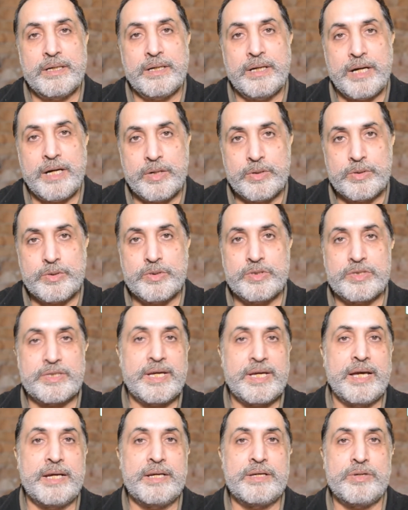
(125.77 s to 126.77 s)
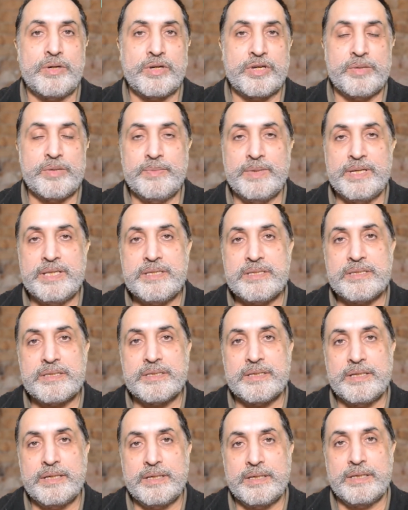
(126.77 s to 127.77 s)
how to scan documents
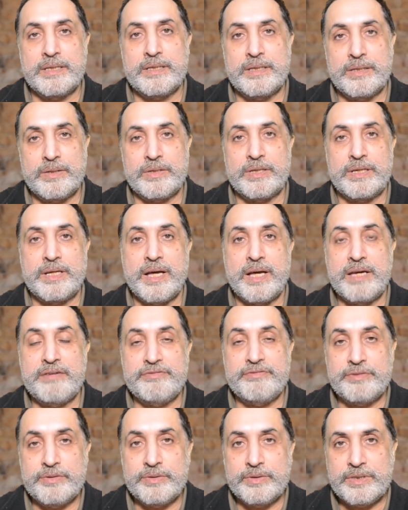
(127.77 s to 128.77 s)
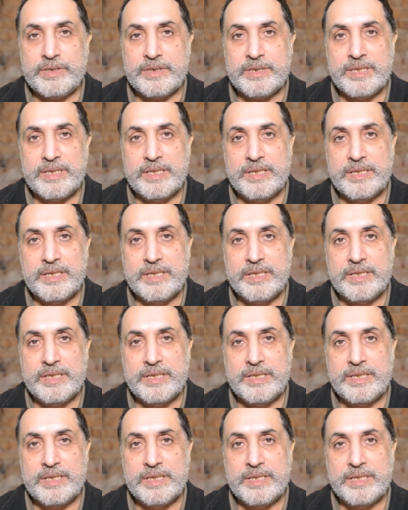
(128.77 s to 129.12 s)
on an iPhone